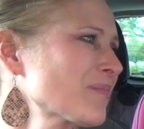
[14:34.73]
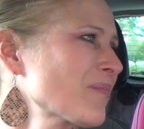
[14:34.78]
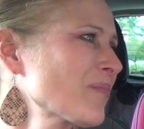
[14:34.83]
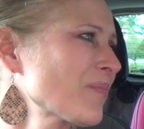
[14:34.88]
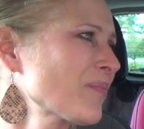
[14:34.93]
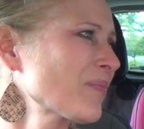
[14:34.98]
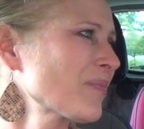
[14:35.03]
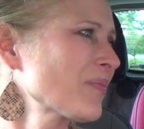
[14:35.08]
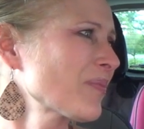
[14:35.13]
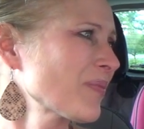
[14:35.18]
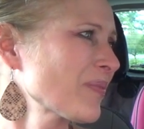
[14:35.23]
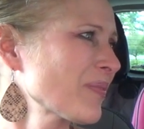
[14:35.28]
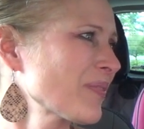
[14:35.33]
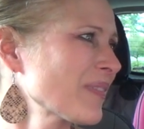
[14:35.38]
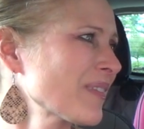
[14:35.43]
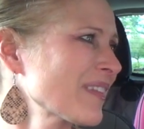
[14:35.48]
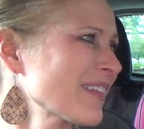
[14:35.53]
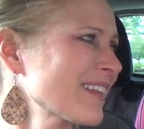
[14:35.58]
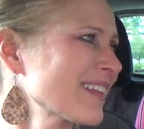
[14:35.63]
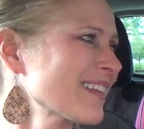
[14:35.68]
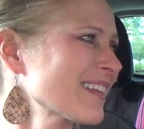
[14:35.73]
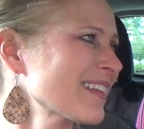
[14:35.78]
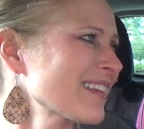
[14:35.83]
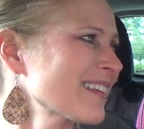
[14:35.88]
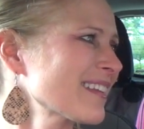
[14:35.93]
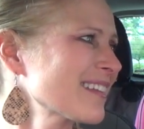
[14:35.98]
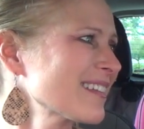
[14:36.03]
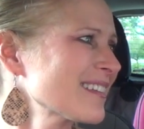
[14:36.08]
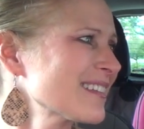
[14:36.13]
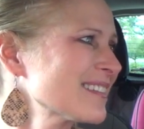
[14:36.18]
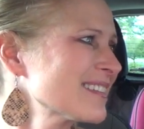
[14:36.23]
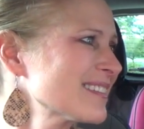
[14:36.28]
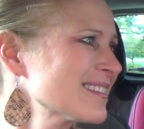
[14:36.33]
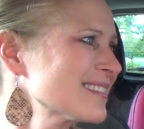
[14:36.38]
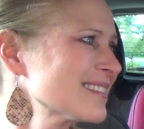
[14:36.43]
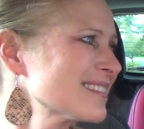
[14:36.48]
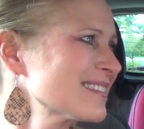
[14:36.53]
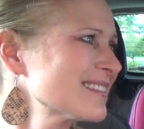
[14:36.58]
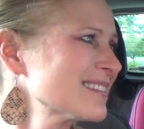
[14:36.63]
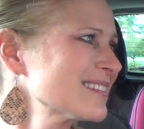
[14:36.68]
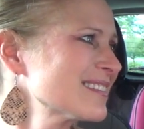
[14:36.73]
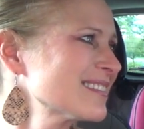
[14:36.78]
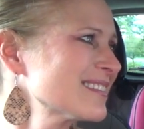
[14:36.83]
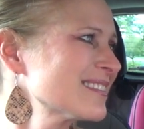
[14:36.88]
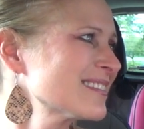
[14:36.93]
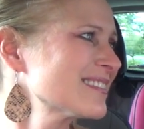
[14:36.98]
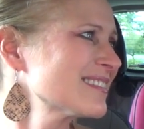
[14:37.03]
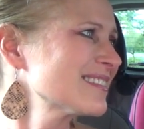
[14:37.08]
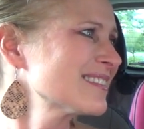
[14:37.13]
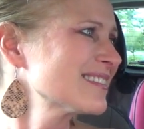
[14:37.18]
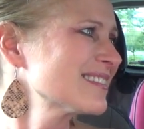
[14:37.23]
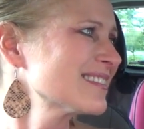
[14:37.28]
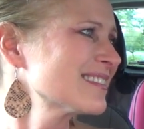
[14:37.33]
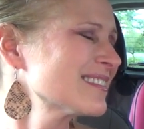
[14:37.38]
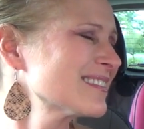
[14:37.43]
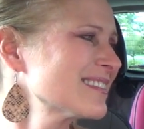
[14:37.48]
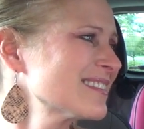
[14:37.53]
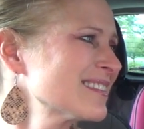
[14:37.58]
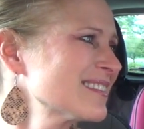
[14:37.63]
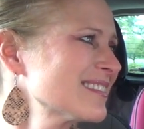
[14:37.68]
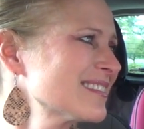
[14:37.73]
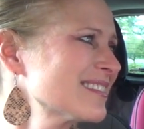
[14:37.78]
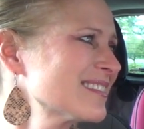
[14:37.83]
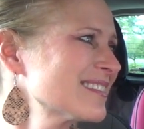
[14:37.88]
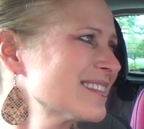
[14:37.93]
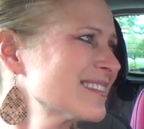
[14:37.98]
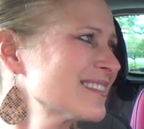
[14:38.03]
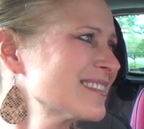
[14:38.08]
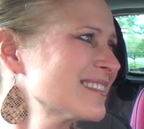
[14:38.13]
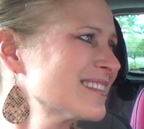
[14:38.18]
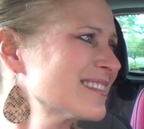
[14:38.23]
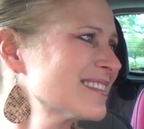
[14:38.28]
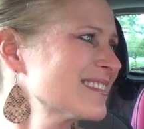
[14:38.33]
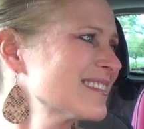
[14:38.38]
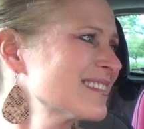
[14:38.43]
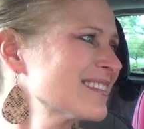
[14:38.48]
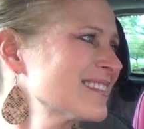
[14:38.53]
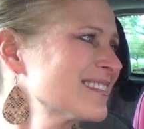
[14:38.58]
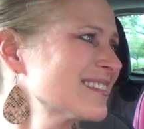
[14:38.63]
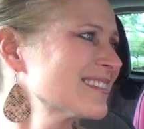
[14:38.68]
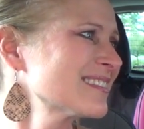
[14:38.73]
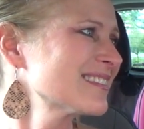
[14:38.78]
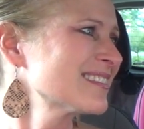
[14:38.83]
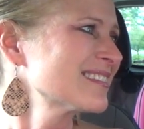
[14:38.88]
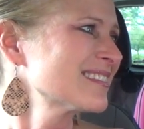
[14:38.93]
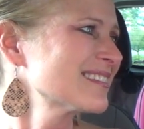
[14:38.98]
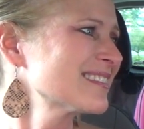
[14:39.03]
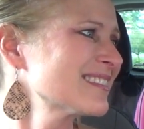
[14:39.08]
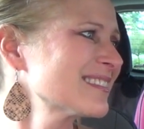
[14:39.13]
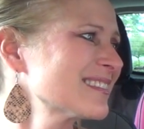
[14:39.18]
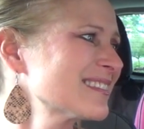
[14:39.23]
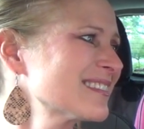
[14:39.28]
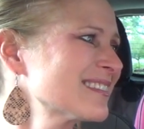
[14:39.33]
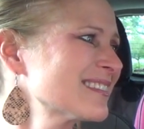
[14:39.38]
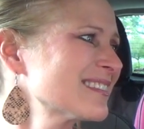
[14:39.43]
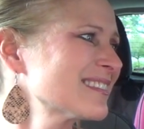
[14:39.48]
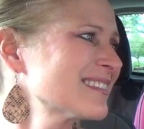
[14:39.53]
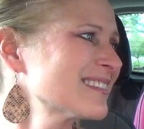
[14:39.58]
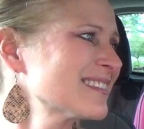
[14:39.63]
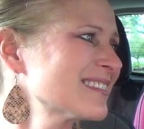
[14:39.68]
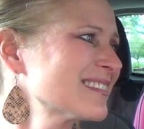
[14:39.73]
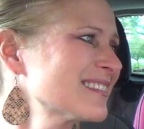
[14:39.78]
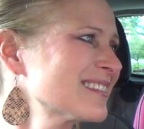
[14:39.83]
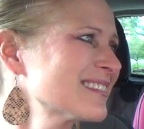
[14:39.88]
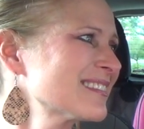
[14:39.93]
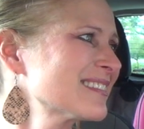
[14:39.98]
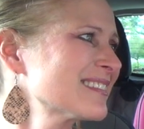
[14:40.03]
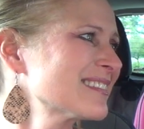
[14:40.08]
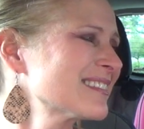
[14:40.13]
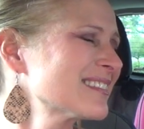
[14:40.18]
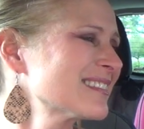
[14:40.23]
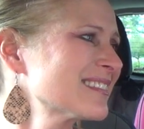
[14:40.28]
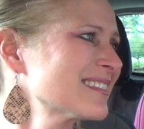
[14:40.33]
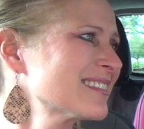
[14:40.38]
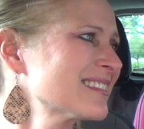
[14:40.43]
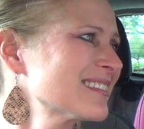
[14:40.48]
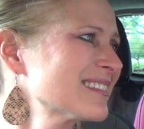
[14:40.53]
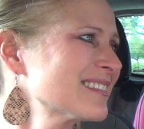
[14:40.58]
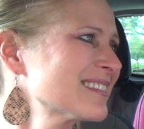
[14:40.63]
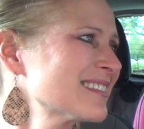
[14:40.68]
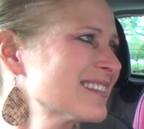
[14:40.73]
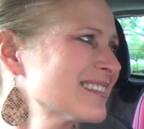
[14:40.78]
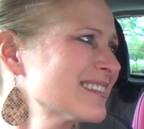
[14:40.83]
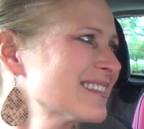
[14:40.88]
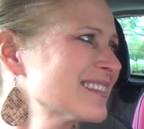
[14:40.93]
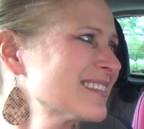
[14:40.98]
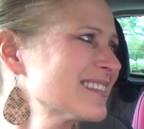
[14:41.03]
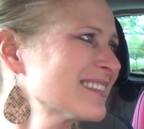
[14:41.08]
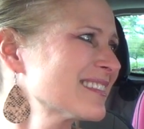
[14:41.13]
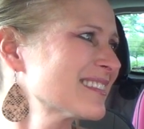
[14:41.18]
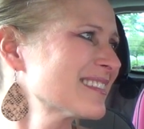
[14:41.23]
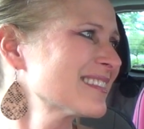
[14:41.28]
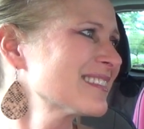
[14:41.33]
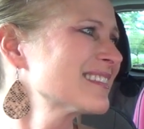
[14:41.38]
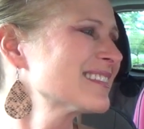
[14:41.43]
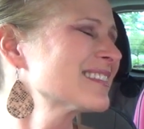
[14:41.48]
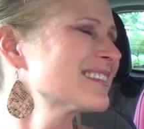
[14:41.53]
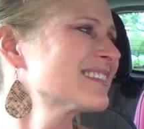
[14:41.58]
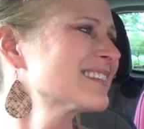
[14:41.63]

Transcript: No words are spoken by the person on screen.